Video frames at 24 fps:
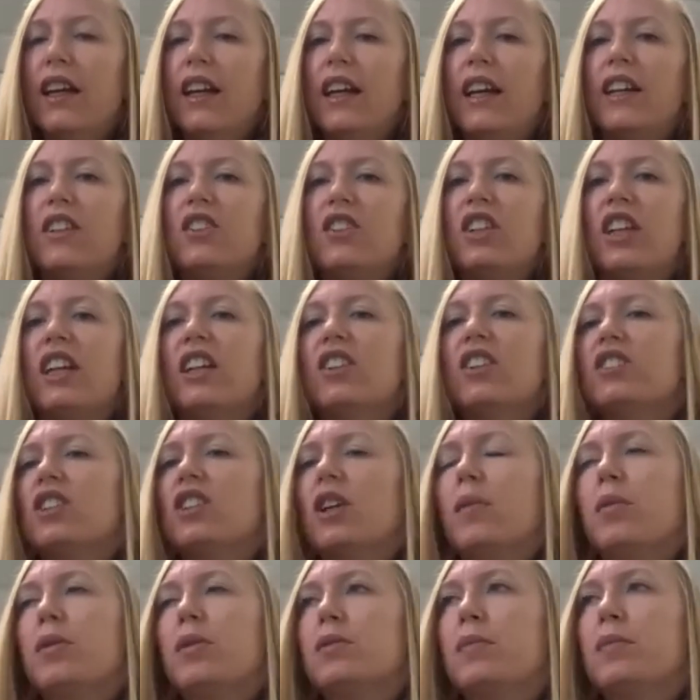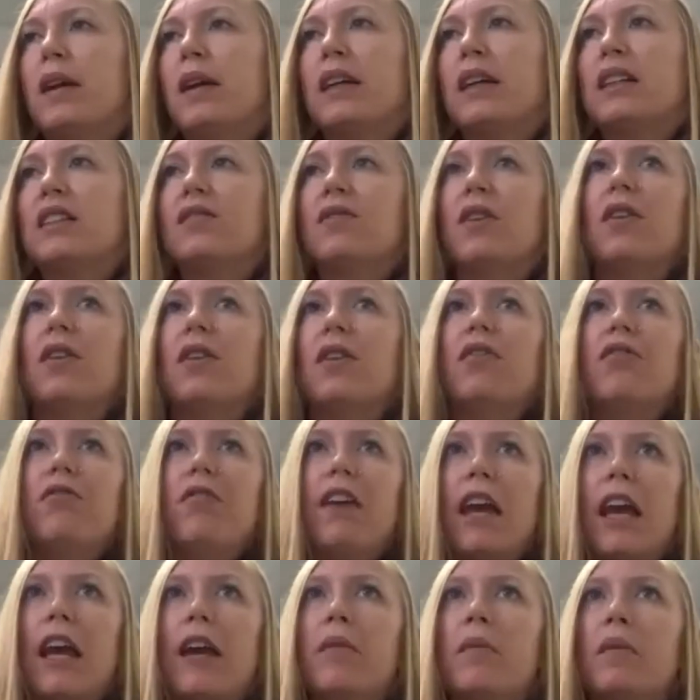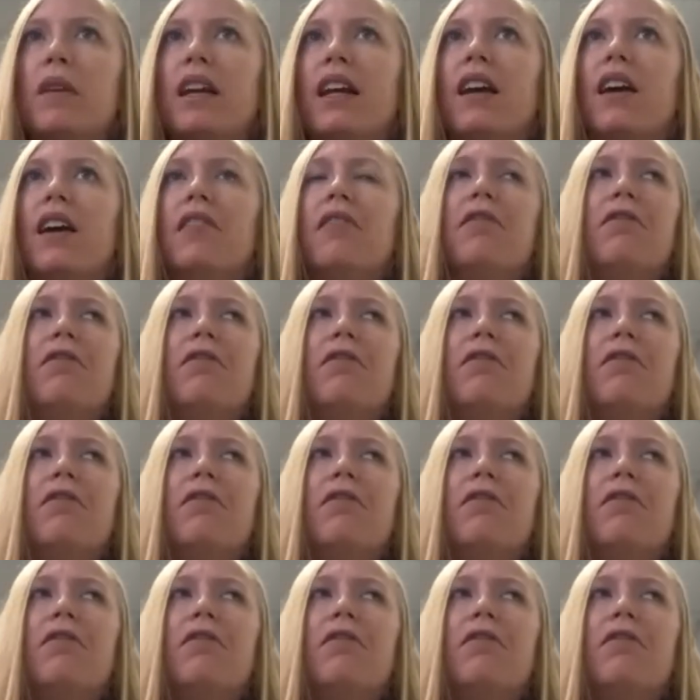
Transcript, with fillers: it changed our perspective on family on